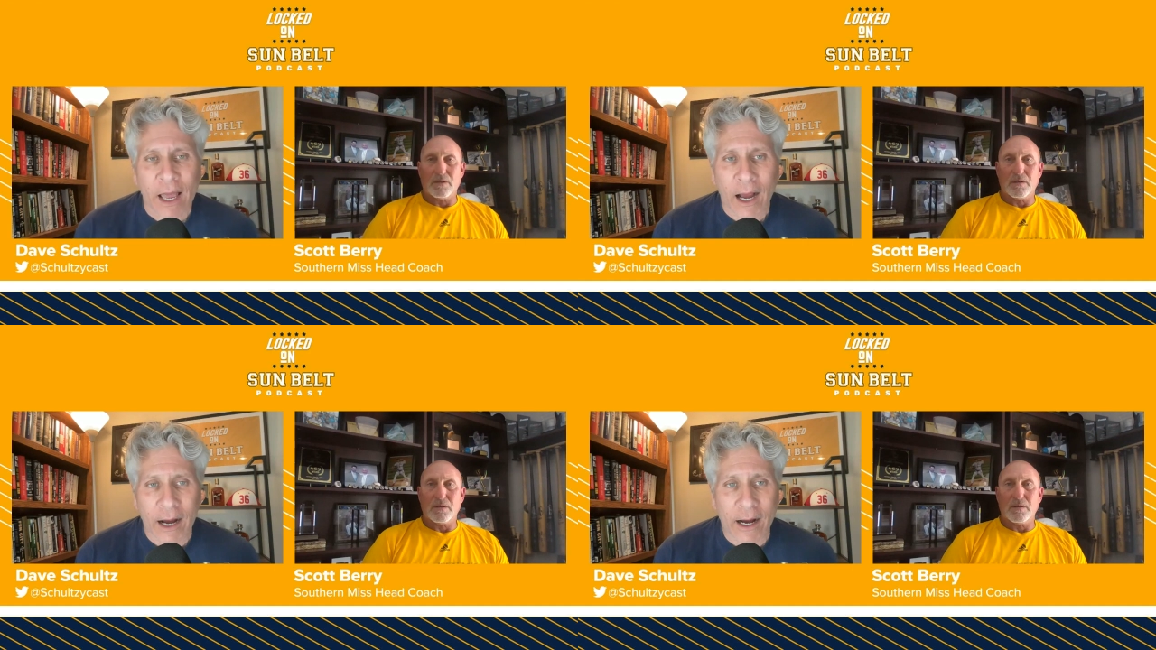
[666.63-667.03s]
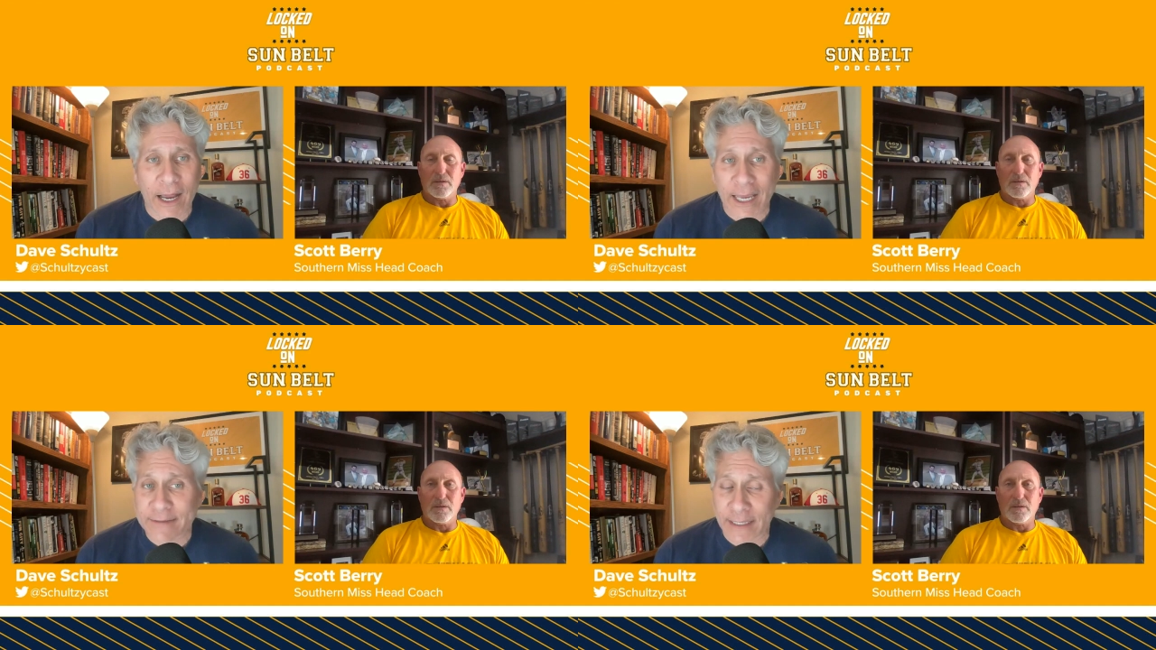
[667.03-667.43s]
Speaker 1: uh,
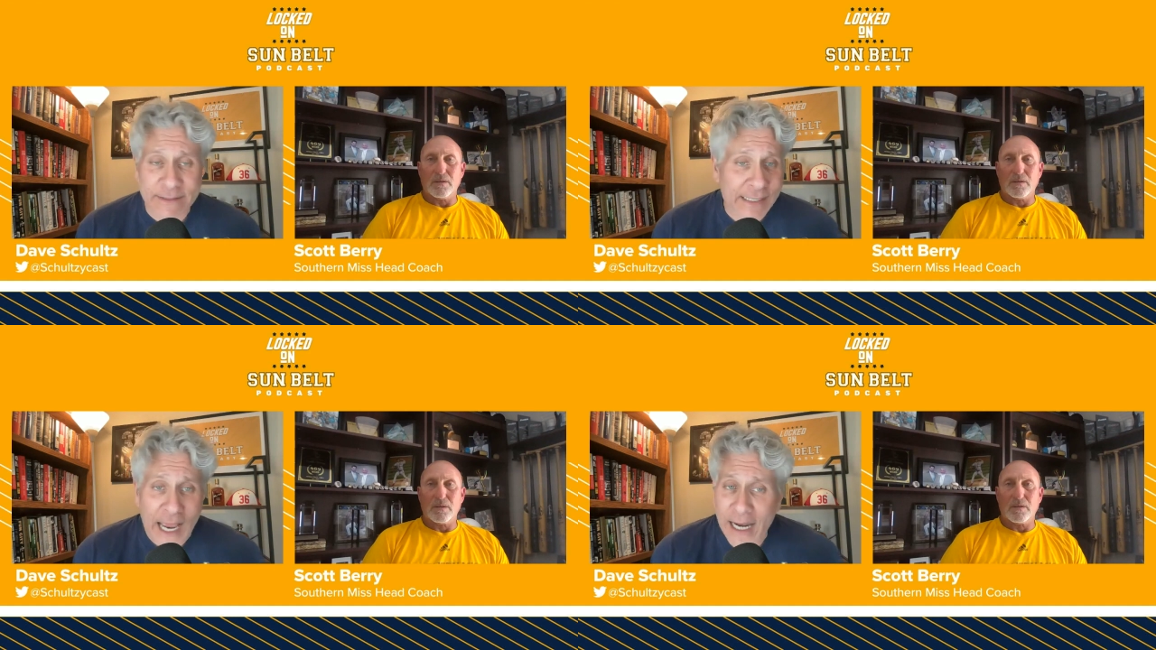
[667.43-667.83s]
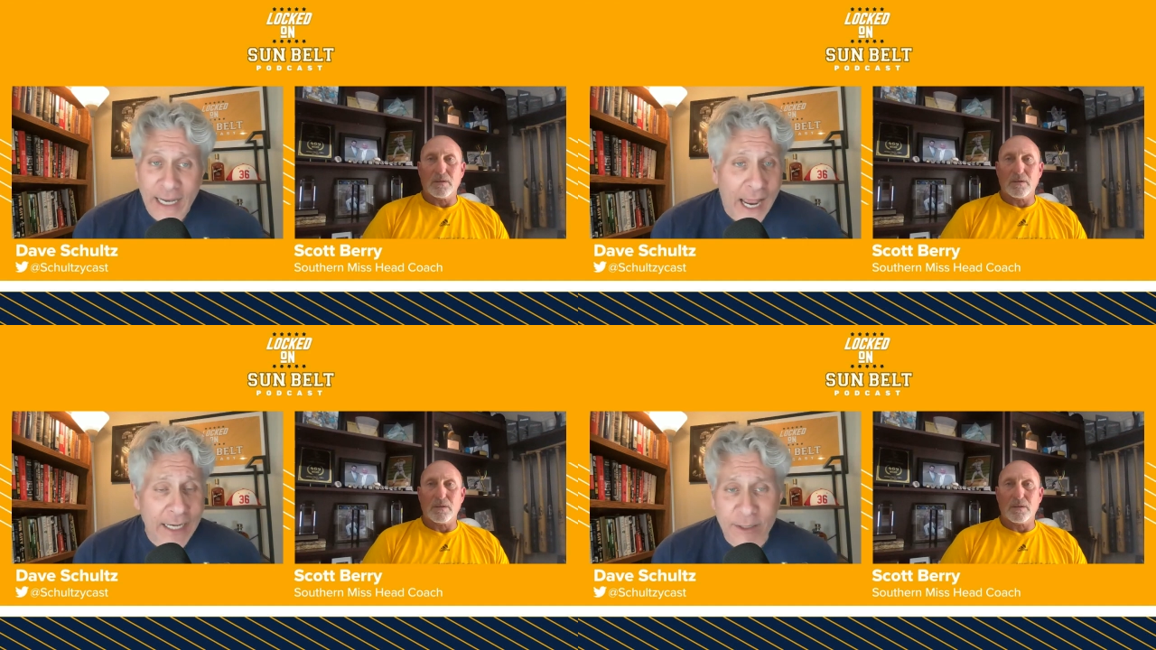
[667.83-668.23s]
as as how,
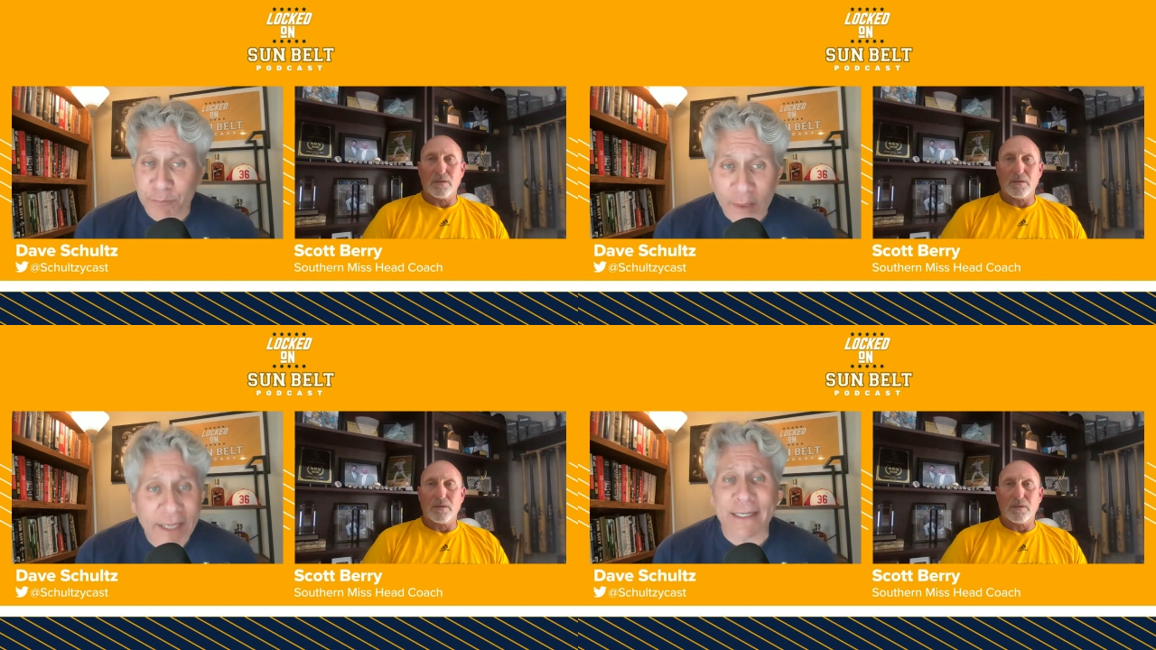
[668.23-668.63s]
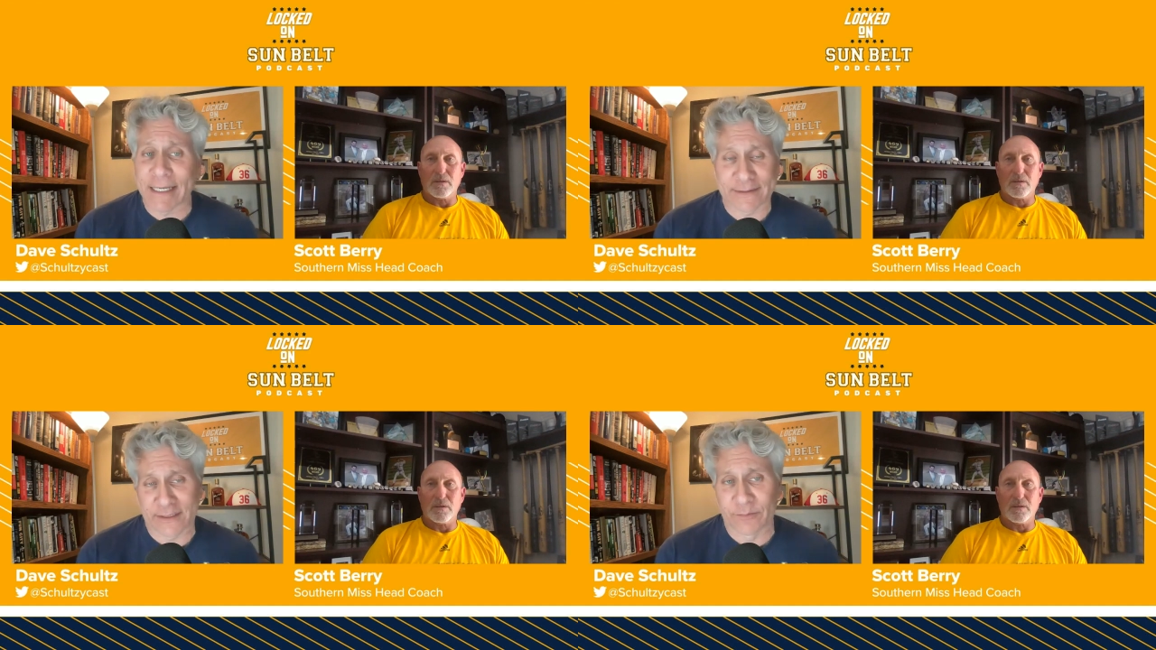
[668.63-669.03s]
how do you play
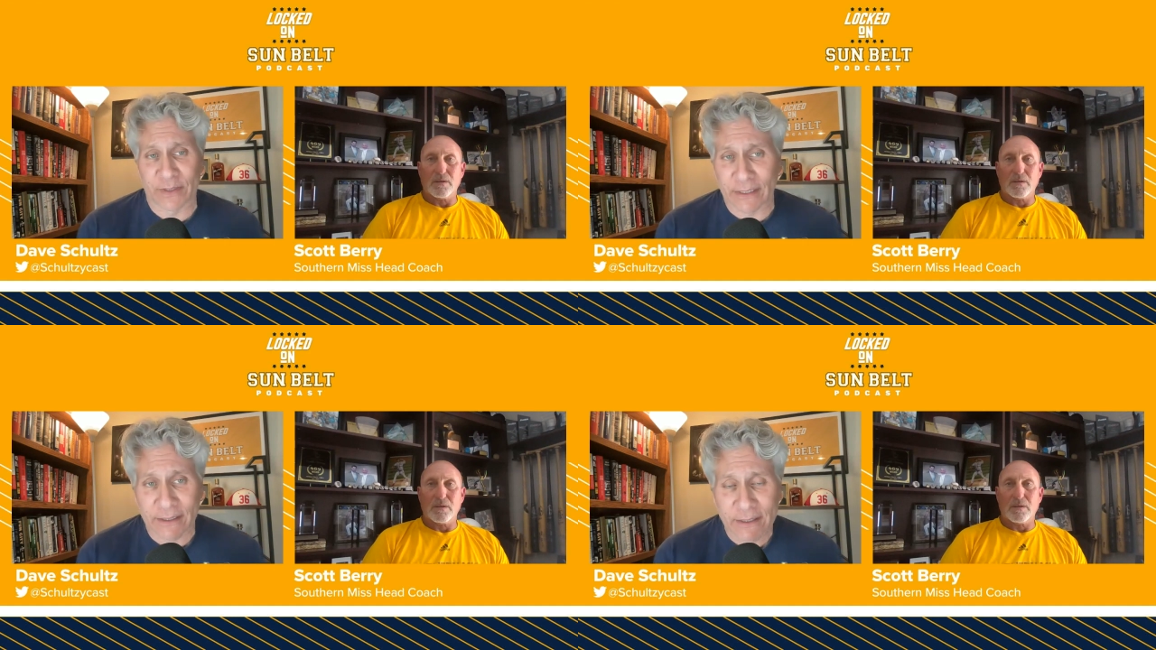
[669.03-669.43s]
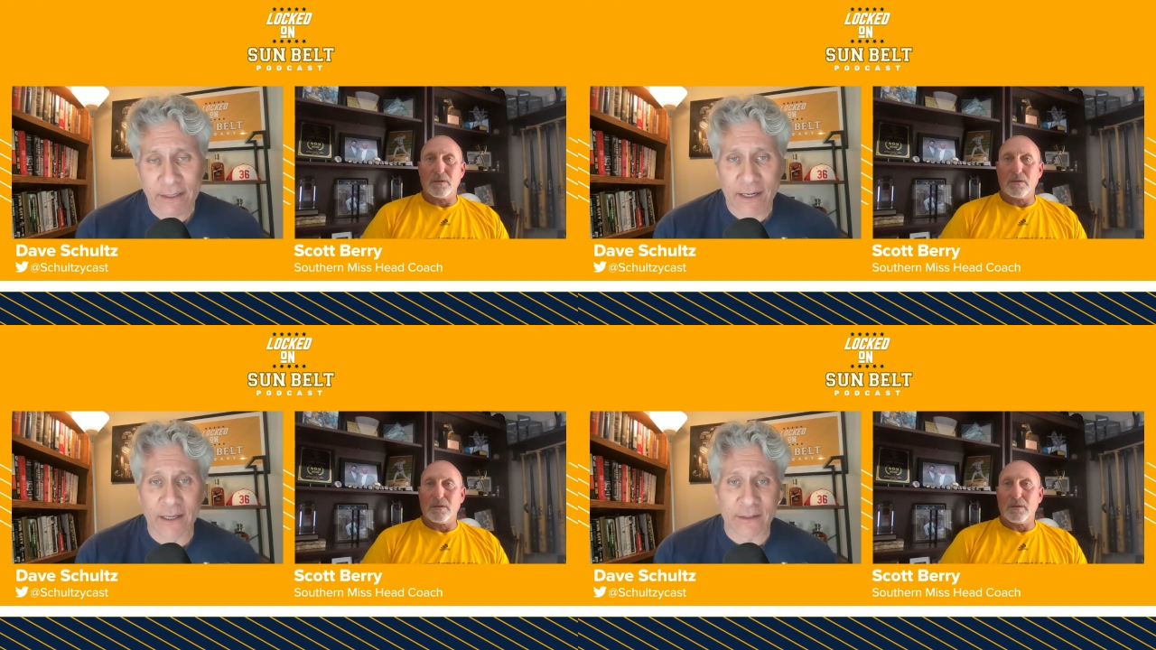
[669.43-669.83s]
against something
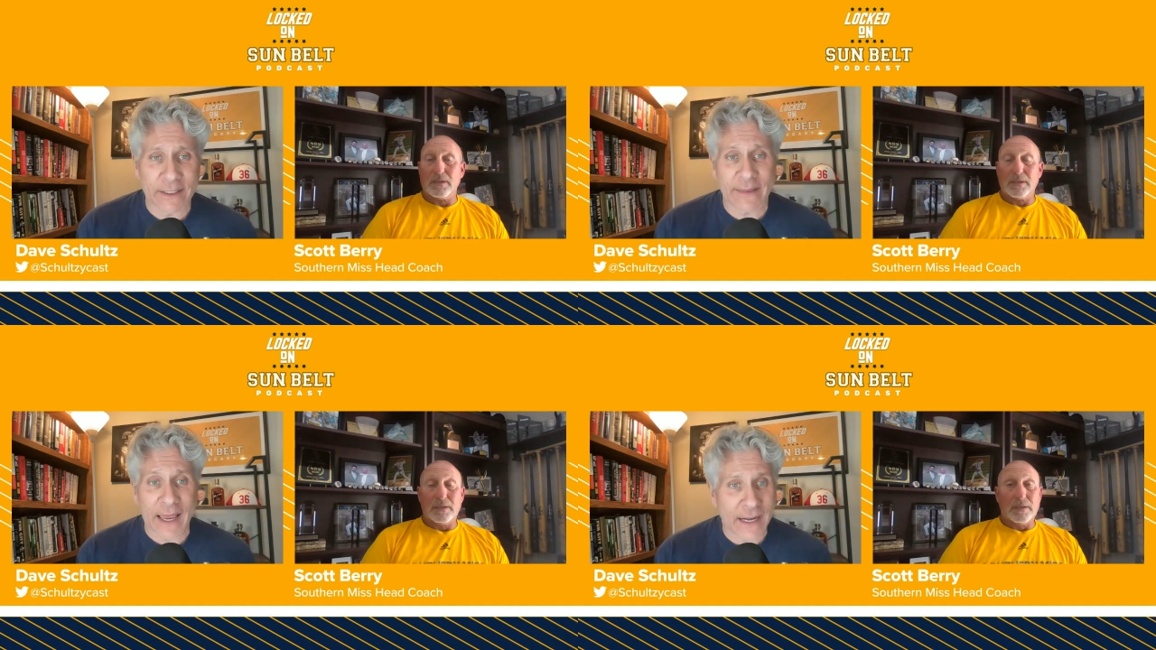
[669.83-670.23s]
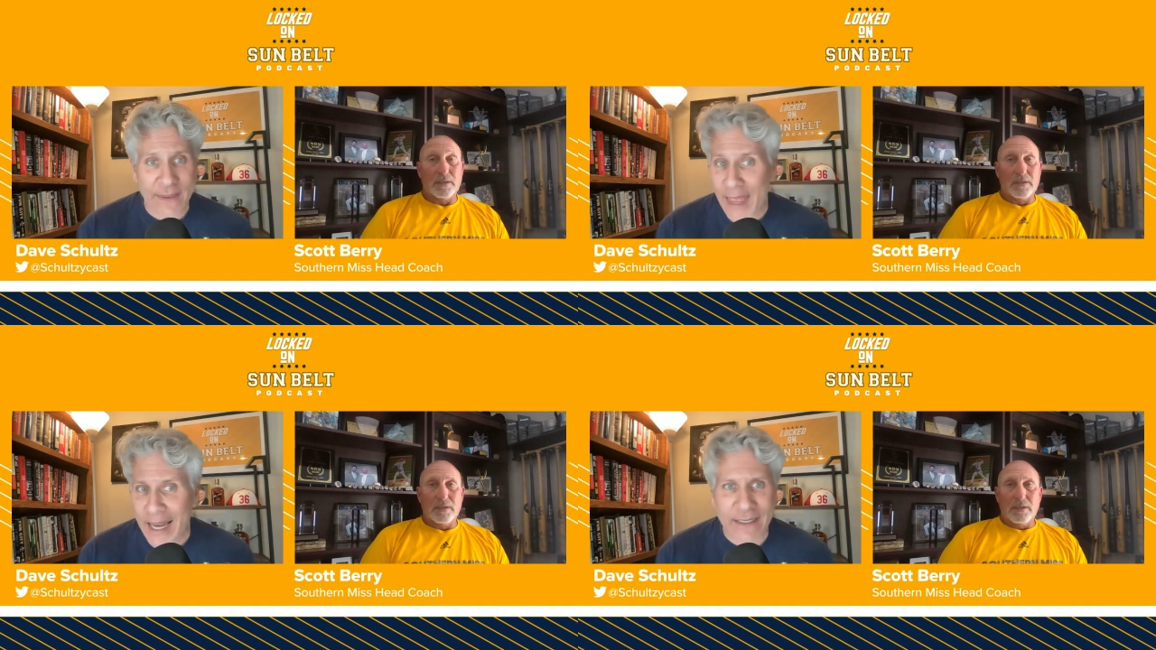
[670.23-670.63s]
uh, like that? And that